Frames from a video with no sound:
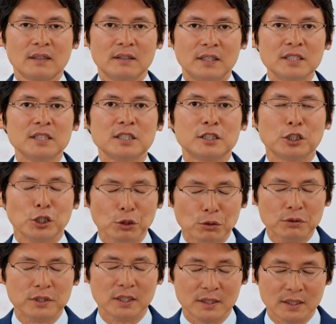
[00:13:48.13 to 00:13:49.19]
This is
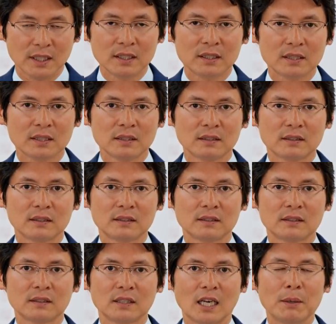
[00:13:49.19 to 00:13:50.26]
huge, isn't it?
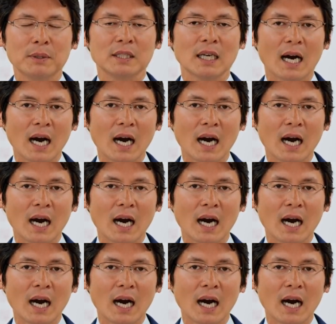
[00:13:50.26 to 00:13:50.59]
I mean,